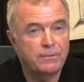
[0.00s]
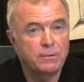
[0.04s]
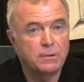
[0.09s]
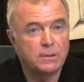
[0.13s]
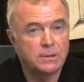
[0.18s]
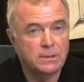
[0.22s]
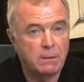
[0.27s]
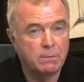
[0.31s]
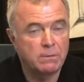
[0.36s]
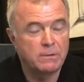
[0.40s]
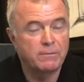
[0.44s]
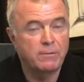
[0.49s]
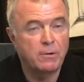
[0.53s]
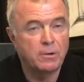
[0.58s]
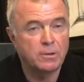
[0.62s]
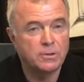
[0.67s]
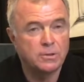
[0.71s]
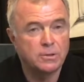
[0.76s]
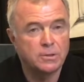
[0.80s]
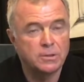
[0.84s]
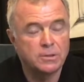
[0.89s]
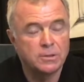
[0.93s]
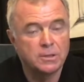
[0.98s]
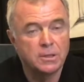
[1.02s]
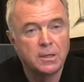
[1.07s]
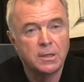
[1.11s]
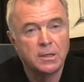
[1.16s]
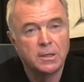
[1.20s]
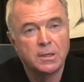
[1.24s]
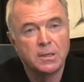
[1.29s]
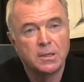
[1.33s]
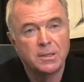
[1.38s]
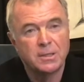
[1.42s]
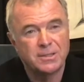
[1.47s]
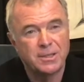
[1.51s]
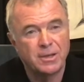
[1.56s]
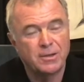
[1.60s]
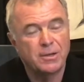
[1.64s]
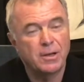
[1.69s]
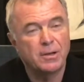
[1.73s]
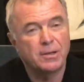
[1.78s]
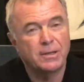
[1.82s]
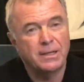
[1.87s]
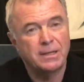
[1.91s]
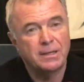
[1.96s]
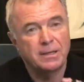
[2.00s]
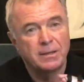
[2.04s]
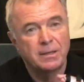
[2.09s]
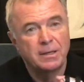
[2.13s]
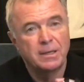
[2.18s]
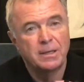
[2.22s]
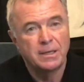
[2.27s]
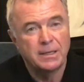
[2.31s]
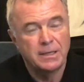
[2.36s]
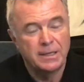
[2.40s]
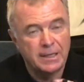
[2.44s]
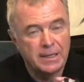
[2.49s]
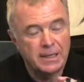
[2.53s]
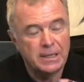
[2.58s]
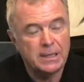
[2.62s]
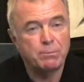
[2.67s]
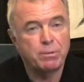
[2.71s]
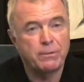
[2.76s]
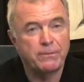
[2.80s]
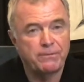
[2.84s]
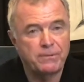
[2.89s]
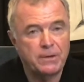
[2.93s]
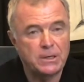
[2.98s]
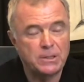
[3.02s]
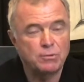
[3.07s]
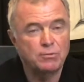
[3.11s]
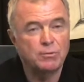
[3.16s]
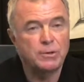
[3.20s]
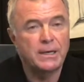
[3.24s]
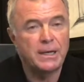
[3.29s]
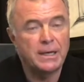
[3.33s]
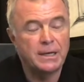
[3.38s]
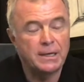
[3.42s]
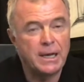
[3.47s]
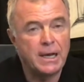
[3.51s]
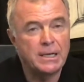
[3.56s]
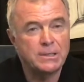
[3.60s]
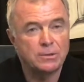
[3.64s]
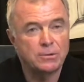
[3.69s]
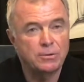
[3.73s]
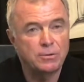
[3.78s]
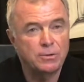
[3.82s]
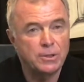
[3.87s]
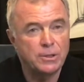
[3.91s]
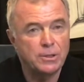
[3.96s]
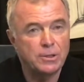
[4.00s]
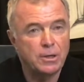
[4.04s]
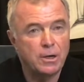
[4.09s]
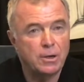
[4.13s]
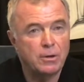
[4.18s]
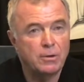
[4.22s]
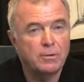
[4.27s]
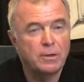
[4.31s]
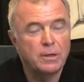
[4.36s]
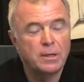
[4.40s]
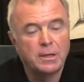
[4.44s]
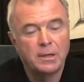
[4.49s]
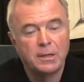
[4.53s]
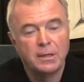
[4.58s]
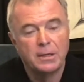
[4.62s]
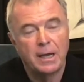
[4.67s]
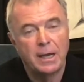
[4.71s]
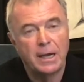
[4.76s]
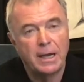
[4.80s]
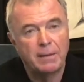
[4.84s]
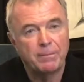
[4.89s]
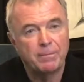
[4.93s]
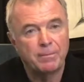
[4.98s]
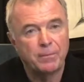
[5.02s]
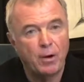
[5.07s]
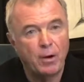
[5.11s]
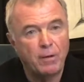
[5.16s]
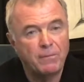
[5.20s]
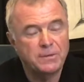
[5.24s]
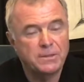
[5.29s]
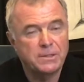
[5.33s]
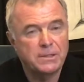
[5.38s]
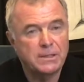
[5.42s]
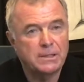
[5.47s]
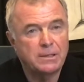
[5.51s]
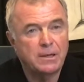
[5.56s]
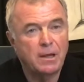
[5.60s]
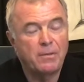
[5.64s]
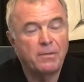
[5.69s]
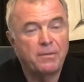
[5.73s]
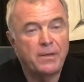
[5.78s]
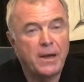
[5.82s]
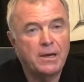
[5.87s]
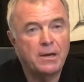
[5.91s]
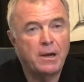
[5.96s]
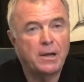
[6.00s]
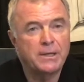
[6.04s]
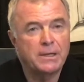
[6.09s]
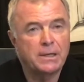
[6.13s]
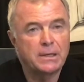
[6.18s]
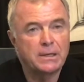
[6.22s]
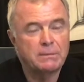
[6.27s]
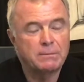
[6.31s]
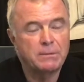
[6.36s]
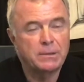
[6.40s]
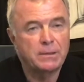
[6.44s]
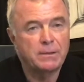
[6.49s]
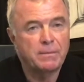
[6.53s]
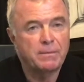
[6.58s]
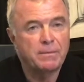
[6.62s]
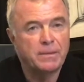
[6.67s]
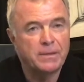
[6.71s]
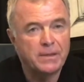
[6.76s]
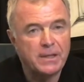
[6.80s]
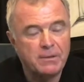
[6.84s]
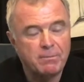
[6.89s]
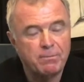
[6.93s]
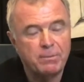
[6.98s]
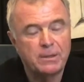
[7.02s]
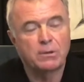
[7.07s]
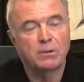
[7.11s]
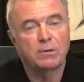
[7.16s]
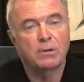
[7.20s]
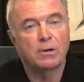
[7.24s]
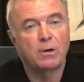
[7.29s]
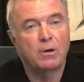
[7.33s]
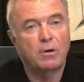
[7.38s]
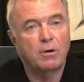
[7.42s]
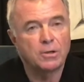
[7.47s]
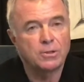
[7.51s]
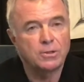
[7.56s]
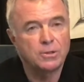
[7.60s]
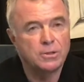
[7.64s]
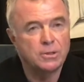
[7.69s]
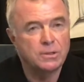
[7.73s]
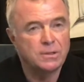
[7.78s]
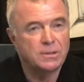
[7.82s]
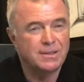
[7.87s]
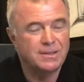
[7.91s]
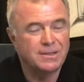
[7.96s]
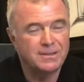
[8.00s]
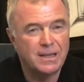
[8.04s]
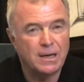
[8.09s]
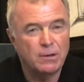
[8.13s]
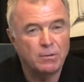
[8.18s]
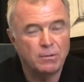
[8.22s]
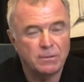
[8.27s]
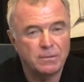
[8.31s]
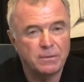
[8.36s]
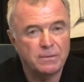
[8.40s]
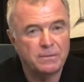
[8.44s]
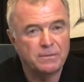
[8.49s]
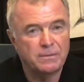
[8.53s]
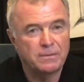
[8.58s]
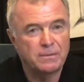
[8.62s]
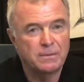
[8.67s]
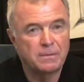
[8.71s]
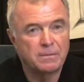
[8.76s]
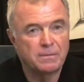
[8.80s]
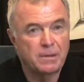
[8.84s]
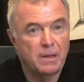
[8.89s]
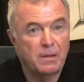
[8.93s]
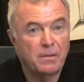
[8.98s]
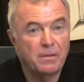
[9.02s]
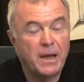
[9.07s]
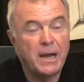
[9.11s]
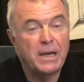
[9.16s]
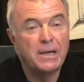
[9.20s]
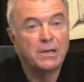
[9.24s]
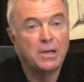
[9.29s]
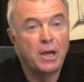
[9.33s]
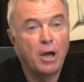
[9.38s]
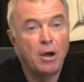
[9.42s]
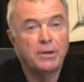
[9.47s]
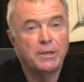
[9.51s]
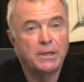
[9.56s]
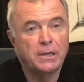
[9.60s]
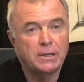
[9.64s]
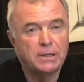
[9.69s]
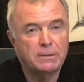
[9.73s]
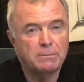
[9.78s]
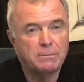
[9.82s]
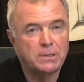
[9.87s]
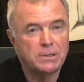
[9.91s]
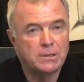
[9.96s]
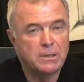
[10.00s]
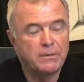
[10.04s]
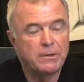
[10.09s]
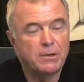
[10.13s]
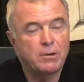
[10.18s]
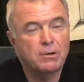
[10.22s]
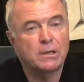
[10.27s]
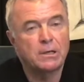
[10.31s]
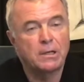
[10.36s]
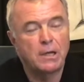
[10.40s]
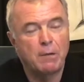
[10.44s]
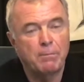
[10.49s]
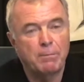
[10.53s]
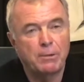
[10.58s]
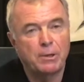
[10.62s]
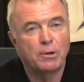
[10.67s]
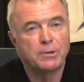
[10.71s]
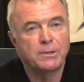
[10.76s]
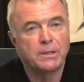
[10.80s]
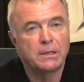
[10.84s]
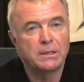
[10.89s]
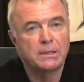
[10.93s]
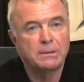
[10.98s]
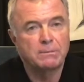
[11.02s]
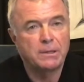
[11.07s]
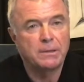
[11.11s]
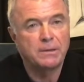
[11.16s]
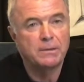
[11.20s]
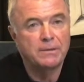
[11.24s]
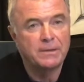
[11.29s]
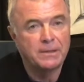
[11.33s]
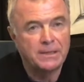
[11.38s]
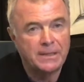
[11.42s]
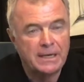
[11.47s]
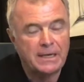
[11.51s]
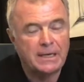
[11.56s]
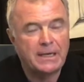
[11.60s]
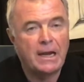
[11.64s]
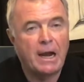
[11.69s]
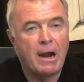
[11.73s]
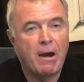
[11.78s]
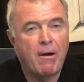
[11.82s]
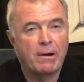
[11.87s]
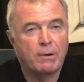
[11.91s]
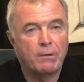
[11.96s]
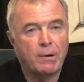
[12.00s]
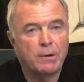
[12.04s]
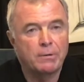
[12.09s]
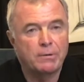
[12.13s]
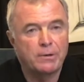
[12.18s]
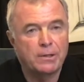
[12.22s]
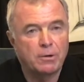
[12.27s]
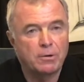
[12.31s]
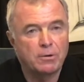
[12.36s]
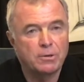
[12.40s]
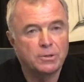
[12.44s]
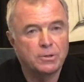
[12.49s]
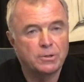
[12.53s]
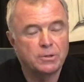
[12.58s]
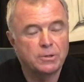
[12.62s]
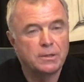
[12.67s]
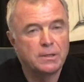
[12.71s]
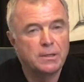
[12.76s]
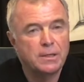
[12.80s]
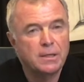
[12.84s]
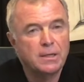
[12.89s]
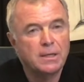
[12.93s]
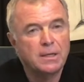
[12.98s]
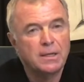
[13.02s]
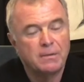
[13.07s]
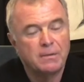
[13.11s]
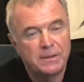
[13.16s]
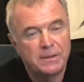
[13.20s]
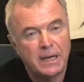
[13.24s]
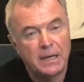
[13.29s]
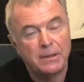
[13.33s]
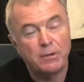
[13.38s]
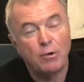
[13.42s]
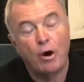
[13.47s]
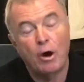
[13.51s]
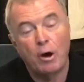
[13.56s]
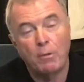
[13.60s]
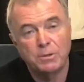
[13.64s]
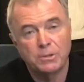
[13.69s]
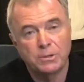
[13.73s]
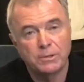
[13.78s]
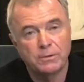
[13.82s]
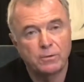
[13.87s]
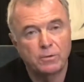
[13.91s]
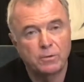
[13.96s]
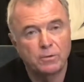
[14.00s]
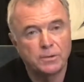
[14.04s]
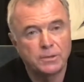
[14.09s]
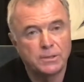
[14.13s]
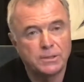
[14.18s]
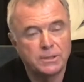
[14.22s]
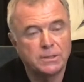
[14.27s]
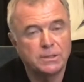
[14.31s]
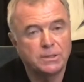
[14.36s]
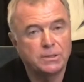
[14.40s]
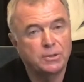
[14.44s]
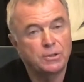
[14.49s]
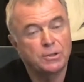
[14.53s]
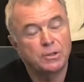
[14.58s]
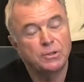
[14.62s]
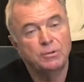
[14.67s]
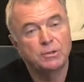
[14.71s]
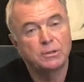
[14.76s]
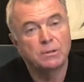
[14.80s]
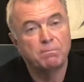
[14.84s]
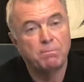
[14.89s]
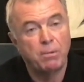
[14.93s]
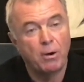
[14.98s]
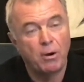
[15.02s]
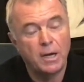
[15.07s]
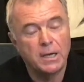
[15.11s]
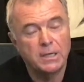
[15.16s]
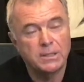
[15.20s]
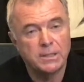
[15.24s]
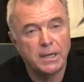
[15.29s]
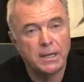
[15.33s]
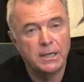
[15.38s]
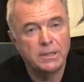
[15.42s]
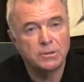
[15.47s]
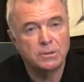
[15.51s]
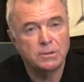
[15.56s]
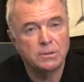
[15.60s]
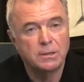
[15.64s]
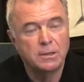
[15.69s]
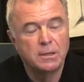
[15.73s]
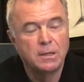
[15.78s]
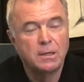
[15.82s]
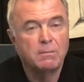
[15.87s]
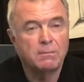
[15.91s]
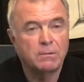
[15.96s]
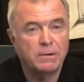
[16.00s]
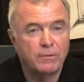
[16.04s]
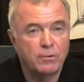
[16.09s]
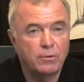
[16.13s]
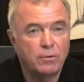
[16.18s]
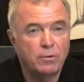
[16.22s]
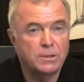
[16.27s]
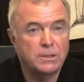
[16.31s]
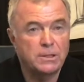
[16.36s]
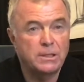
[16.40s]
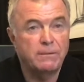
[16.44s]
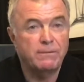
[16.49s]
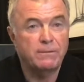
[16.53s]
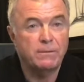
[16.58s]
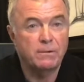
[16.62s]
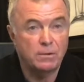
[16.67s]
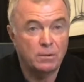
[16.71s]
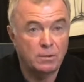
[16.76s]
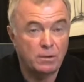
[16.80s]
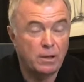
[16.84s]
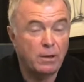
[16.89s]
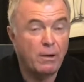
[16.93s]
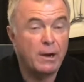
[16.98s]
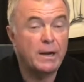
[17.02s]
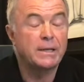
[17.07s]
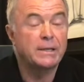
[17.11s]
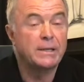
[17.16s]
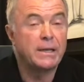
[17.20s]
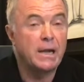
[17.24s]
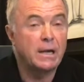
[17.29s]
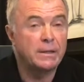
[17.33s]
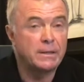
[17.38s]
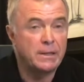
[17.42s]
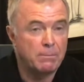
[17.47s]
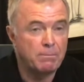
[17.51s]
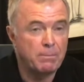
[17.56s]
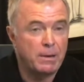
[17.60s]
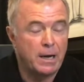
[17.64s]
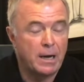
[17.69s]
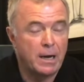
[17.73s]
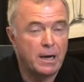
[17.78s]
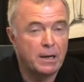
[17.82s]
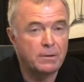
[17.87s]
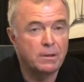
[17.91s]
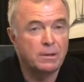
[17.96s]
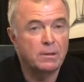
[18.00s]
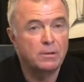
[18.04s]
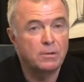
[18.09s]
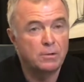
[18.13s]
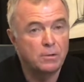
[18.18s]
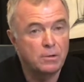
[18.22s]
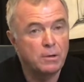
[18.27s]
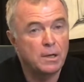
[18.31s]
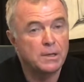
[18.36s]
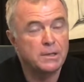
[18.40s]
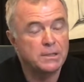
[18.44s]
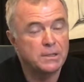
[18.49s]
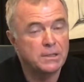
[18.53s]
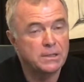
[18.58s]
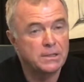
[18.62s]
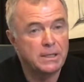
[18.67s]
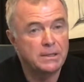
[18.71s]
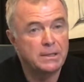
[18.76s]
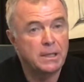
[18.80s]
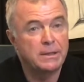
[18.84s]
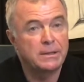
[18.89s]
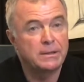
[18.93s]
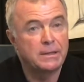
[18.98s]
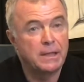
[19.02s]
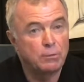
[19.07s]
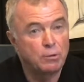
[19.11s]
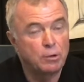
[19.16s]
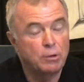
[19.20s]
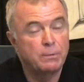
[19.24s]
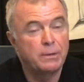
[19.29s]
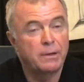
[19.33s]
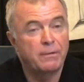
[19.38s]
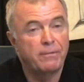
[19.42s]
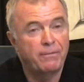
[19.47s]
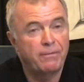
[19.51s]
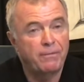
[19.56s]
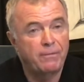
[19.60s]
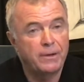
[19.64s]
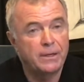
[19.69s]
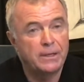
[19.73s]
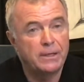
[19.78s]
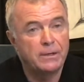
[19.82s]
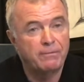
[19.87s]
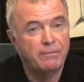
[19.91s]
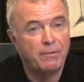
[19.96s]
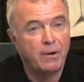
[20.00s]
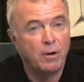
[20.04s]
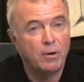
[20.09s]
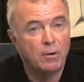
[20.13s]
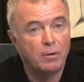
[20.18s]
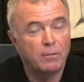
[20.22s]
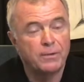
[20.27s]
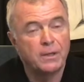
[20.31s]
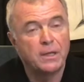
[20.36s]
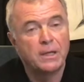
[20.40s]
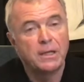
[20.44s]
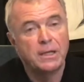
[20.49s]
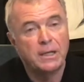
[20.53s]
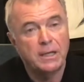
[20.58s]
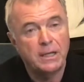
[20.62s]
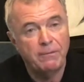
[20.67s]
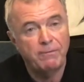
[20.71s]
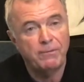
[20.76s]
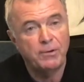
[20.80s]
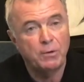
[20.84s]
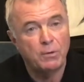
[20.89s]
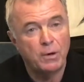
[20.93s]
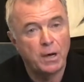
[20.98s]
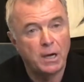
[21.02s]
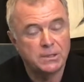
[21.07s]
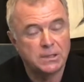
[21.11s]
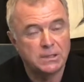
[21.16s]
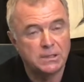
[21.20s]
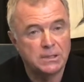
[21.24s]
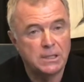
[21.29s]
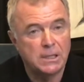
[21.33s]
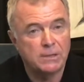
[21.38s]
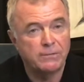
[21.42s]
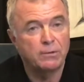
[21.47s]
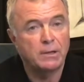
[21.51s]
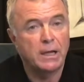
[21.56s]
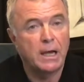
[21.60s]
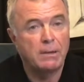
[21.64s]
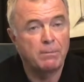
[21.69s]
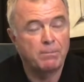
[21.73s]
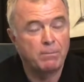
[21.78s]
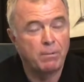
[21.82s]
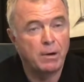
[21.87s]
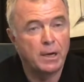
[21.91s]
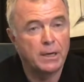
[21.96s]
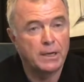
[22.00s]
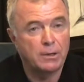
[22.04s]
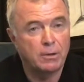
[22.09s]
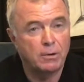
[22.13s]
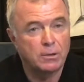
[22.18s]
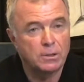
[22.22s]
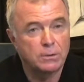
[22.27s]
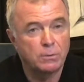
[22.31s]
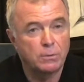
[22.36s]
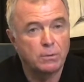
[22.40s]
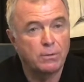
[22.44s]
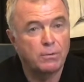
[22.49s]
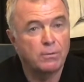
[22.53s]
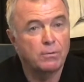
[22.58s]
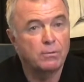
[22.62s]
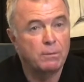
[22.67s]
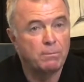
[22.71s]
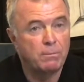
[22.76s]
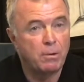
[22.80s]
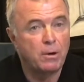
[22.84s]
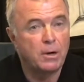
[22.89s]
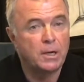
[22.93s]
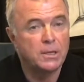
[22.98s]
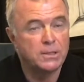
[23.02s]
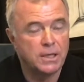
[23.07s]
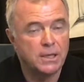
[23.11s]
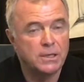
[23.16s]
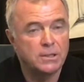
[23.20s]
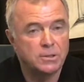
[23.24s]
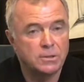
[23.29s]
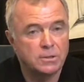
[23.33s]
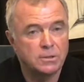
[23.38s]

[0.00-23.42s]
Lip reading: to your first couple of auctions. So get a professional, get an agent who you know. Obviously, they know your limit. They've been to a lot of auctions. They know your limit, so they're not going to go beyond your limit and get carried away with the auction. The other option, of course, is you can use a buyer's agent, but of course, going down that path, do understand that there will be a fee involved if you are successful at buying at auction through a buyer's